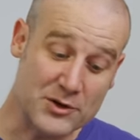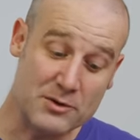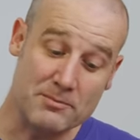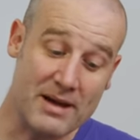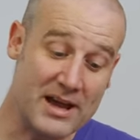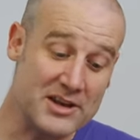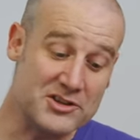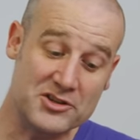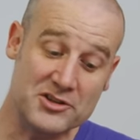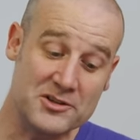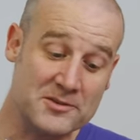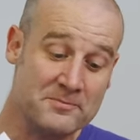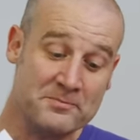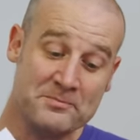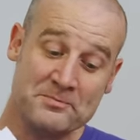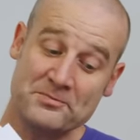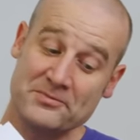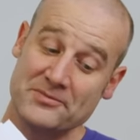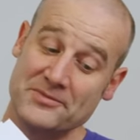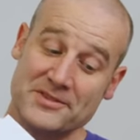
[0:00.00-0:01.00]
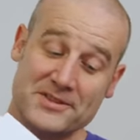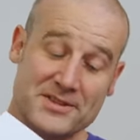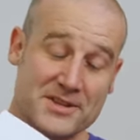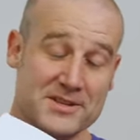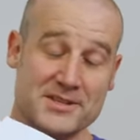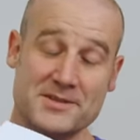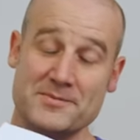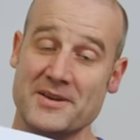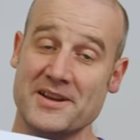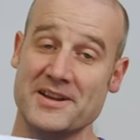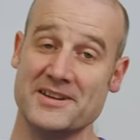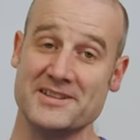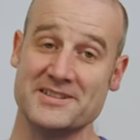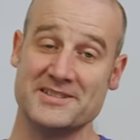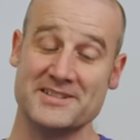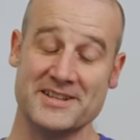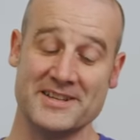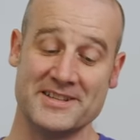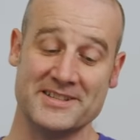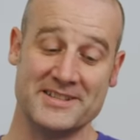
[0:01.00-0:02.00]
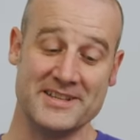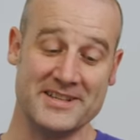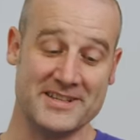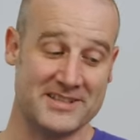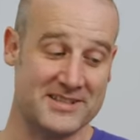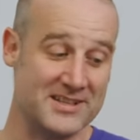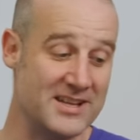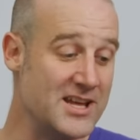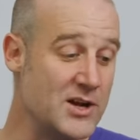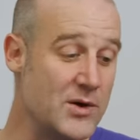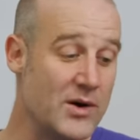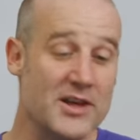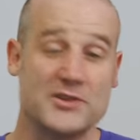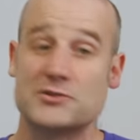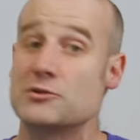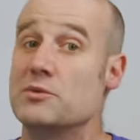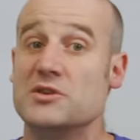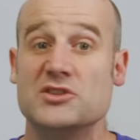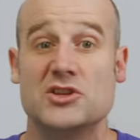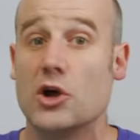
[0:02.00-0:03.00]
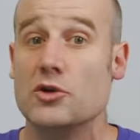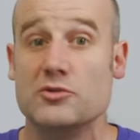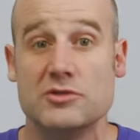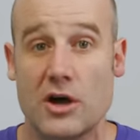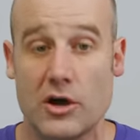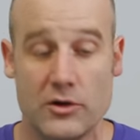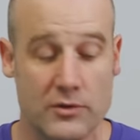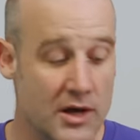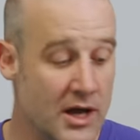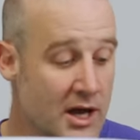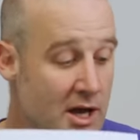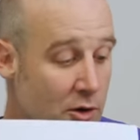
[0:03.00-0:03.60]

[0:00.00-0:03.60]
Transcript: to imagine doesn't mean it doesn't exist. So there you are, that's what we don't know.